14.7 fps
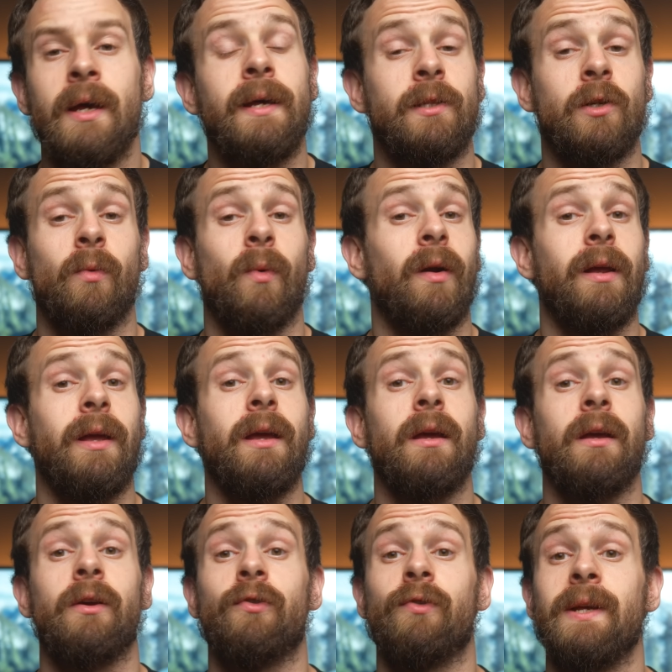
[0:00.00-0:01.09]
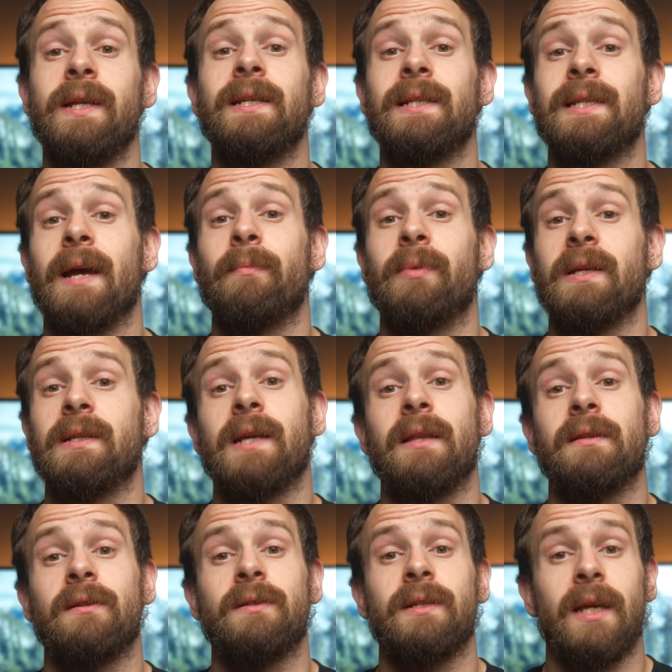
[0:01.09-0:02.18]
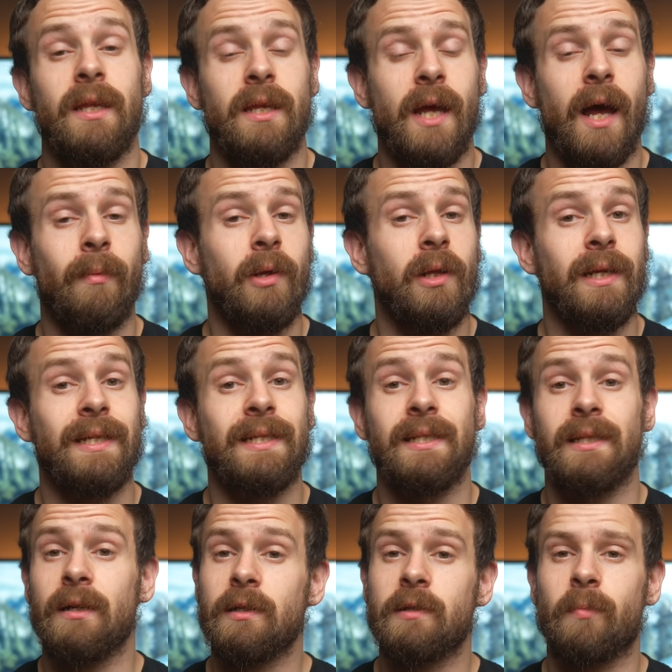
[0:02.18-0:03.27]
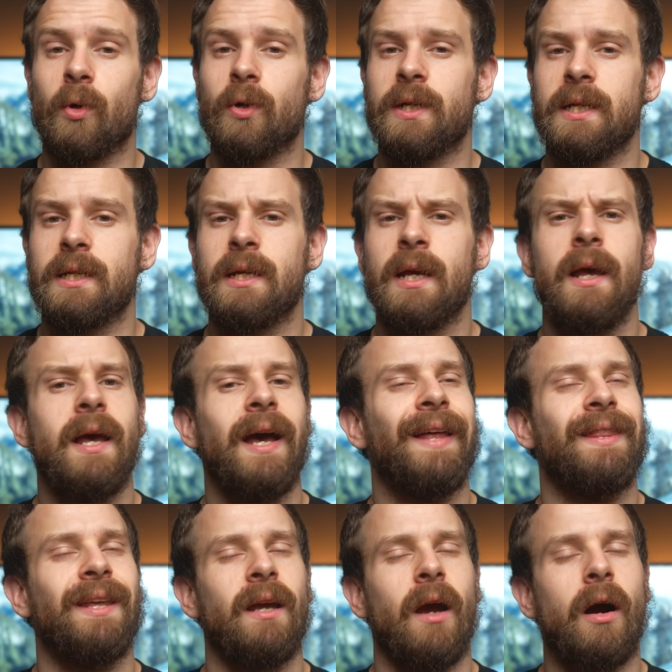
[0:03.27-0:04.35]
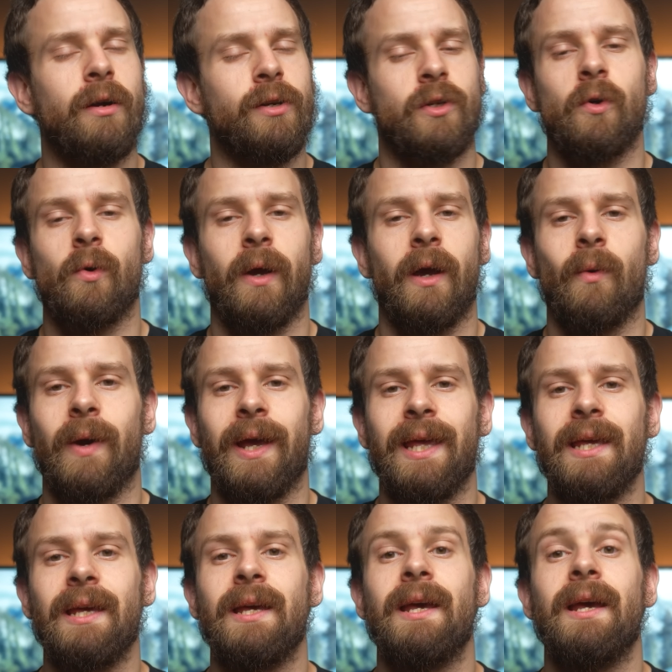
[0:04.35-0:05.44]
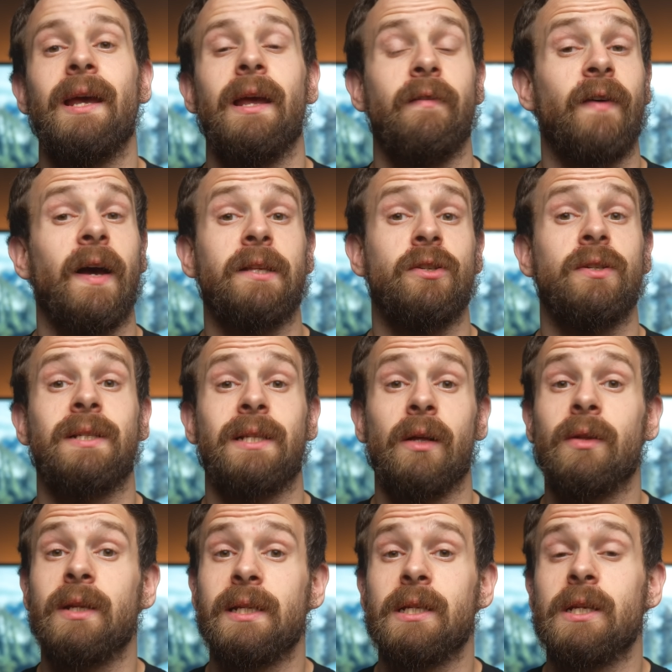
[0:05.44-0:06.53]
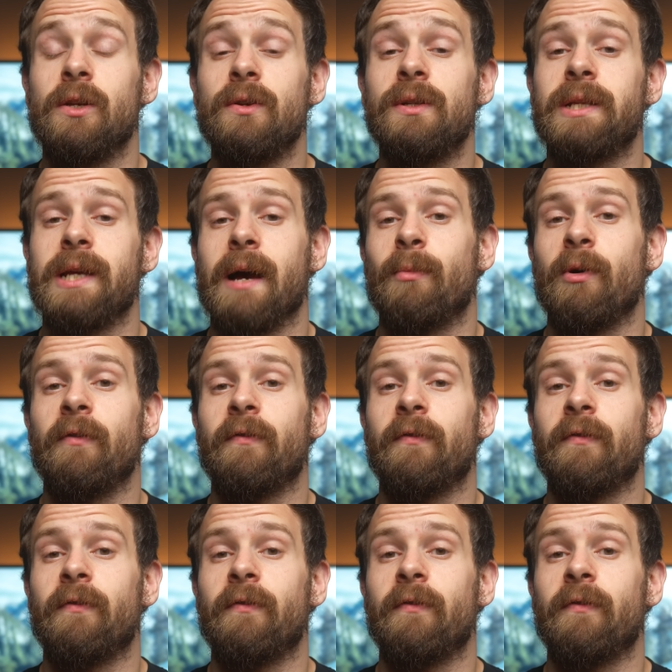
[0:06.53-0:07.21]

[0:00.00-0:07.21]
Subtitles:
Don't worry, creating template sensors in YAML is still supported and they aren't going away. In fact, you still need to use YAML